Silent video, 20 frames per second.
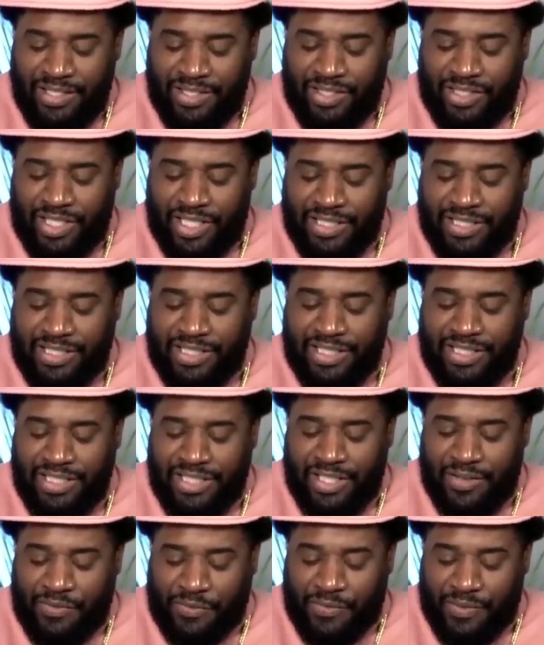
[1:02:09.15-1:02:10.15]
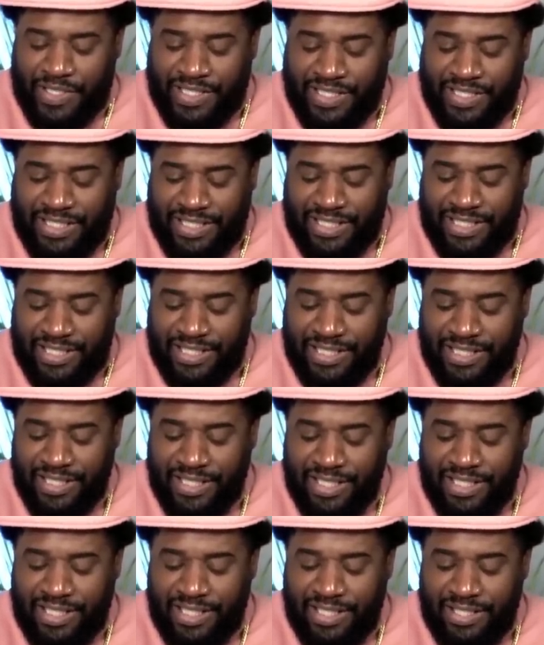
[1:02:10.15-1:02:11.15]
It's just a difference.
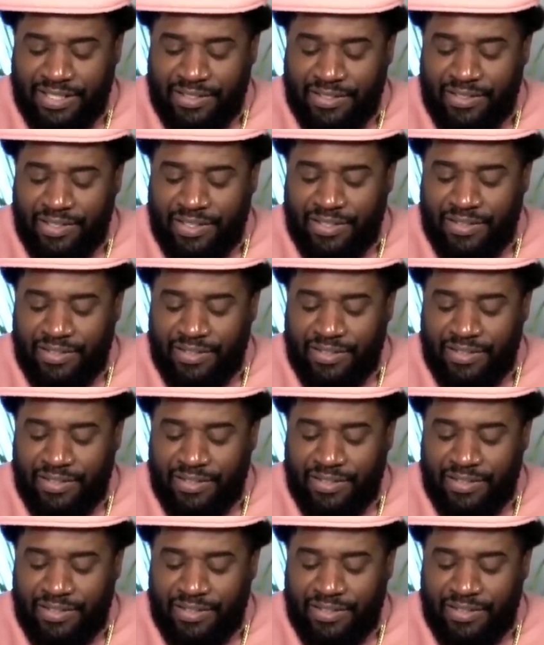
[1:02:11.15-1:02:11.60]
Uh.